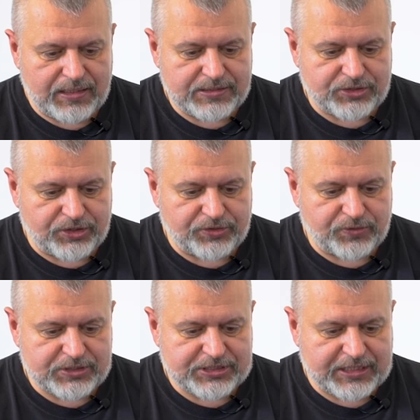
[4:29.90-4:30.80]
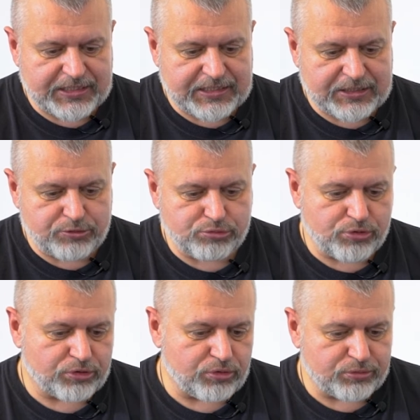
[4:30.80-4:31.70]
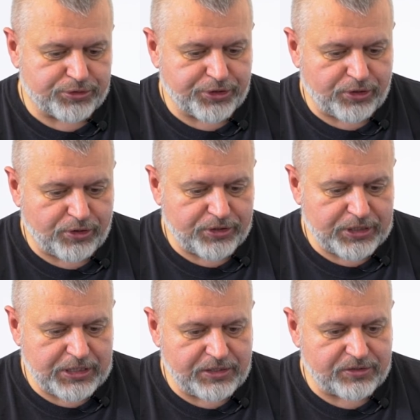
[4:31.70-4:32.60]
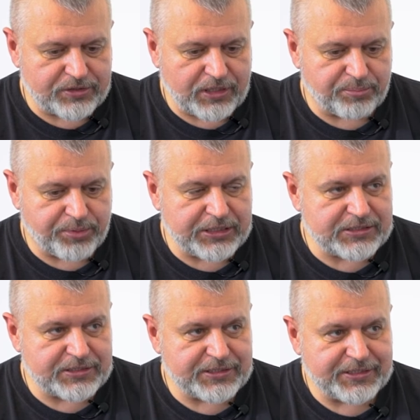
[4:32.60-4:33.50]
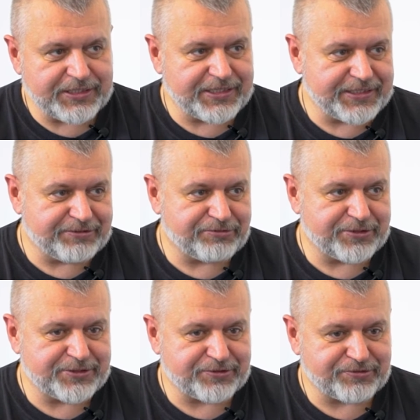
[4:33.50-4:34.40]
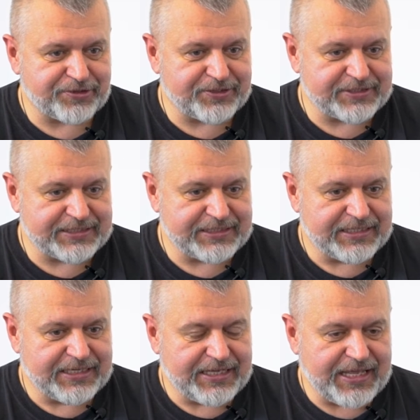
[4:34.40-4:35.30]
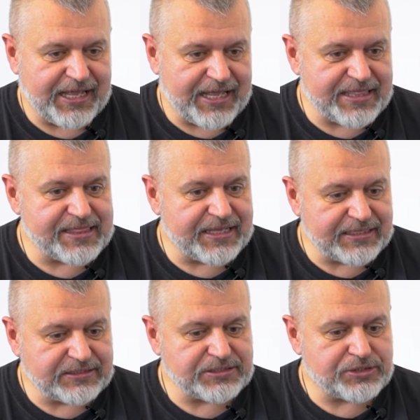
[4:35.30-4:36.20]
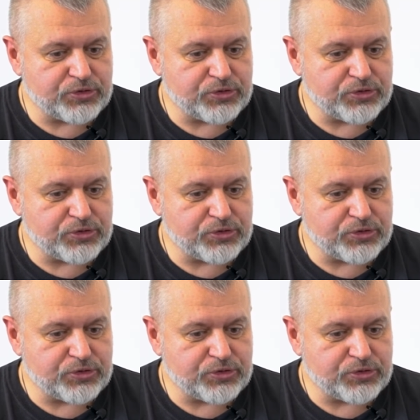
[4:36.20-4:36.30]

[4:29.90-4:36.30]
So it was like, do not lose your internal peace, first of all, and then